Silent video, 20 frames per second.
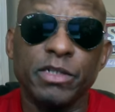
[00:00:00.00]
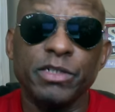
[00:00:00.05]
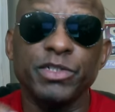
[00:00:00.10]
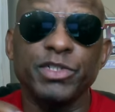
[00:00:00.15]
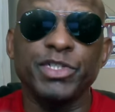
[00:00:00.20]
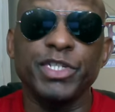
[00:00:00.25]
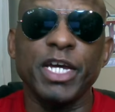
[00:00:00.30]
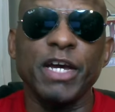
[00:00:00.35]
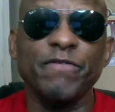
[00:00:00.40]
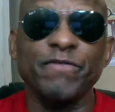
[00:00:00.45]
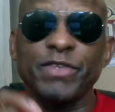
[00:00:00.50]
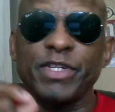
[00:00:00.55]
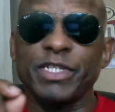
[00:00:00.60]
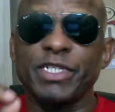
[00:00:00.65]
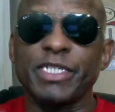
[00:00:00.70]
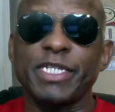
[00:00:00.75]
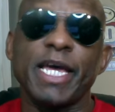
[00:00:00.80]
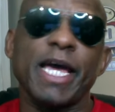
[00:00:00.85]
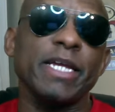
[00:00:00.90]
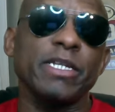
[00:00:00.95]
Jeff
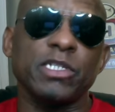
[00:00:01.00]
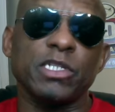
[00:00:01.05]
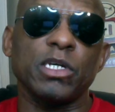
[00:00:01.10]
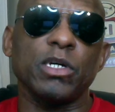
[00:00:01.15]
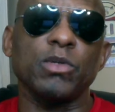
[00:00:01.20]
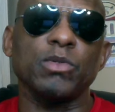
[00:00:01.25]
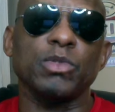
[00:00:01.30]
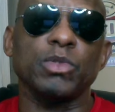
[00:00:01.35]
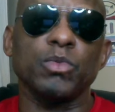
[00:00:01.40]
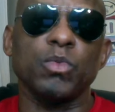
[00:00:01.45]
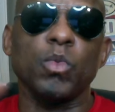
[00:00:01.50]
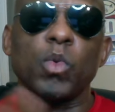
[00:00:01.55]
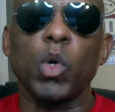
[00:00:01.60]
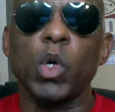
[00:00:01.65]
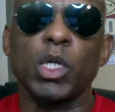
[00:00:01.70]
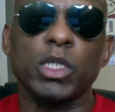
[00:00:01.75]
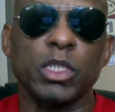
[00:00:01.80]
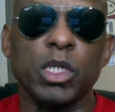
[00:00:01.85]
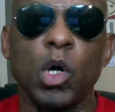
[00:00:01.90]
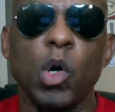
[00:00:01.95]
DeSantis
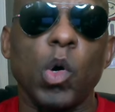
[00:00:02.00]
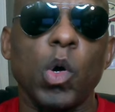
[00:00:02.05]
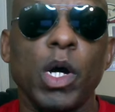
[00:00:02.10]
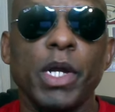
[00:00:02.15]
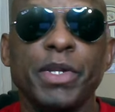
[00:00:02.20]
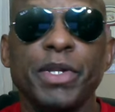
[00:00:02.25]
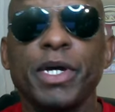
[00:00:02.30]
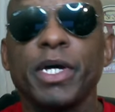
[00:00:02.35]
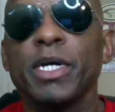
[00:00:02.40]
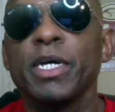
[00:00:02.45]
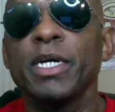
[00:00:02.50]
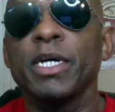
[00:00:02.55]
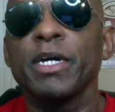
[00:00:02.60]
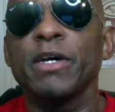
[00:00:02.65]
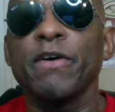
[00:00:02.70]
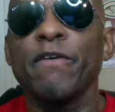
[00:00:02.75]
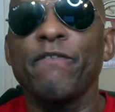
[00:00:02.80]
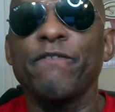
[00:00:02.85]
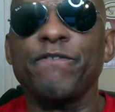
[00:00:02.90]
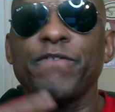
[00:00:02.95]
worked on
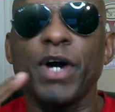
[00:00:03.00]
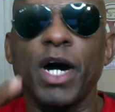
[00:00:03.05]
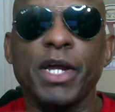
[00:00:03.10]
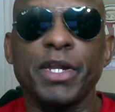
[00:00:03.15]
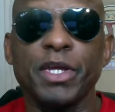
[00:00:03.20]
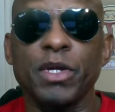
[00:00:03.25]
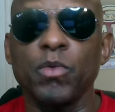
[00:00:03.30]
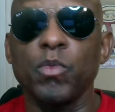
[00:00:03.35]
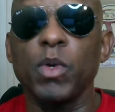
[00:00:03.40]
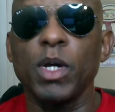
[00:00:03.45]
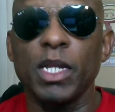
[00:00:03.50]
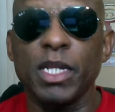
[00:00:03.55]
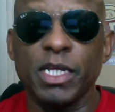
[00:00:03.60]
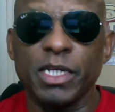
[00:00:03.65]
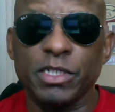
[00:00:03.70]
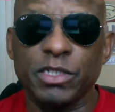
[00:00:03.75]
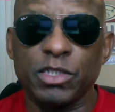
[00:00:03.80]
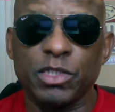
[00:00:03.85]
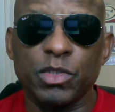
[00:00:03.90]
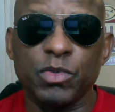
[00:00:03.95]
Fani
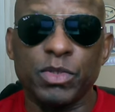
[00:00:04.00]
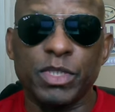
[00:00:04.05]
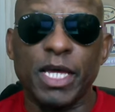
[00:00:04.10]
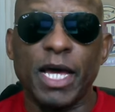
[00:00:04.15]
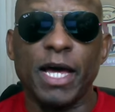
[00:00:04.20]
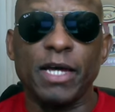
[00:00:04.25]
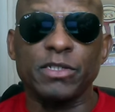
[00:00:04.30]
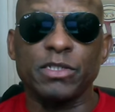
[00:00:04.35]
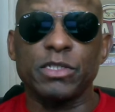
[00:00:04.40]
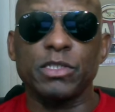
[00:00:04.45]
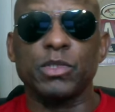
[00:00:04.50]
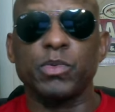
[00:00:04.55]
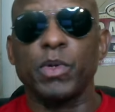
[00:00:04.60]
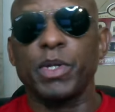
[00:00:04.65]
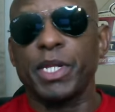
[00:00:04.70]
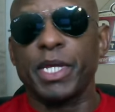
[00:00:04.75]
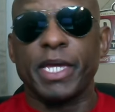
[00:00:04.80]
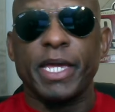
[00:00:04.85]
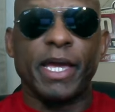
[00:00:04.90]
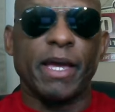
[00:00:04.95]
Willis'
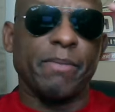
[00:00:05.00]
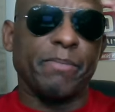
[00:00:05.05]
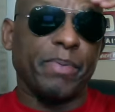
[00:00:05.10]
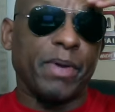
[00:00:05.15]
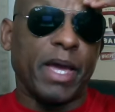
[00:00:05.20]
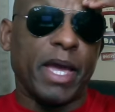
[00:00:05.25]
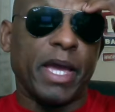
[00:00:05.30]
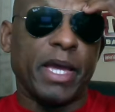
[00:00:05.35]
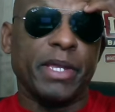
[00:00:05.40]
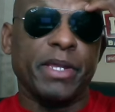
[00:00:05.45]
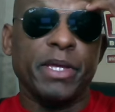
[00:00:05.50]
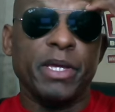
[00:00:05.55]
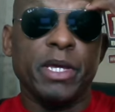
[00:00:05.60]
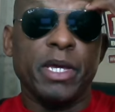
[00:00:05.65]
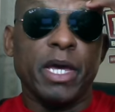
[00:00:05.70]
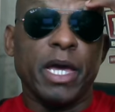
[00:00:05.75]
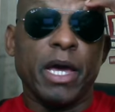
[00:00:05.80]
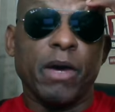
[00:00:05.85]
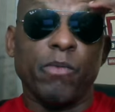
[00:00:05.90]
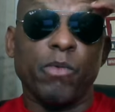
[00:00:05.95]
2020 campaign
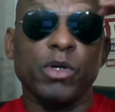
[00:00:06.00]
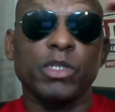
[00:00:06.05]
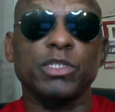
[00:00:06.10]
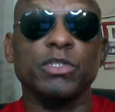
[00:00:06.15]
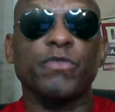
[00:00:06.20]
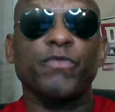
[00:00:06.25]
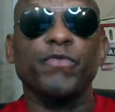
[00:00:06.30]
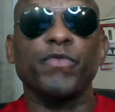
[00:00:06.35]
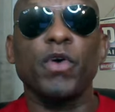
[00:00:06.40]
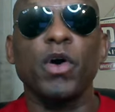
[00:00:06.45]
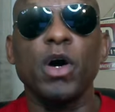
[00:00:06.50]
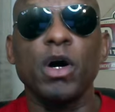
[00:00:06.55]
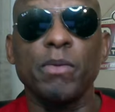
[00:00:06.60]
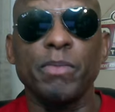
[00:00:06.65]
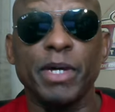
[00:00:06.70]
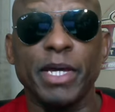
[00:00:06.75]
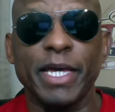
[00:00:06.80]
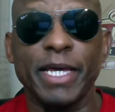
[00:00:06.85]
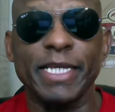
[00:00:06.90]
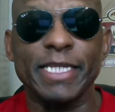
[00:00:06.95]
and was the
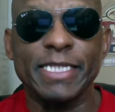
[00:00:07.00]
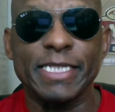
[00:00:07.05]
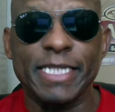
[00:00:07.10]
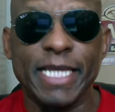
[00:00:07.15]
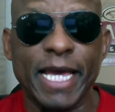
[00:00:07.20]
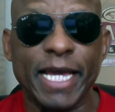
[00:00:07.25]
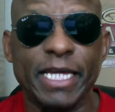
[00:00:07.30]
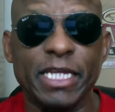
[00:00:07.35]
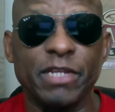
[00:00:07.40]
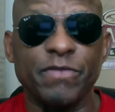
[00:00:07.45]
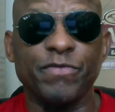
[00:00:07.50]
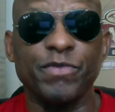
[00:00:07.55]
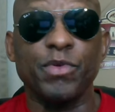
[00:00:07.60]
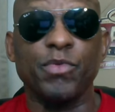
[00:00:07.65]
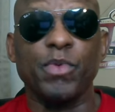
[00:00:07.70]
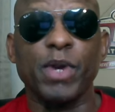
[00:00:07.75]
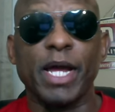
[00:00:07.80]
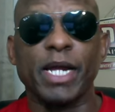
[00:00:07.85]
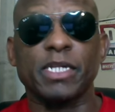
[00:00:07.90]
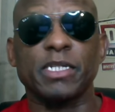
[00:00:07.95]
former executive
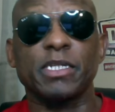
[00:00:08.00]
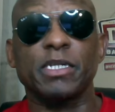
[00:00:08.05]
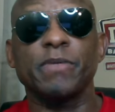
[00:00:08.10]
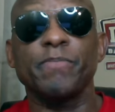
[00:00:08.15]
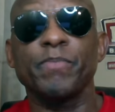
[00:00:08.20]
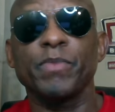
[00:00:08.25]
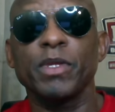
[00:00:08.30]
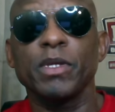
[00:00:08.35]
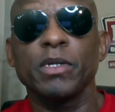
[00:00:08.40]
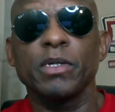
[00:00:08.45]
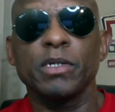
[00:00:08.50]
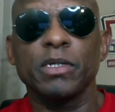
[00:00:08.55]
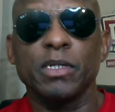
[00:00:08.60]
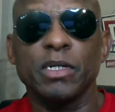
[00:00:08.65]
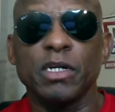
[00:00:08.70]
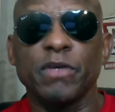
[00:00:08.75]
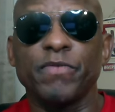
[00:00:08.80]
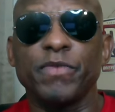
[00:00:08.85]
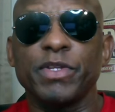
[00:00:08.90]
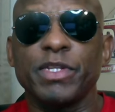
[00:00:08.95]
director of the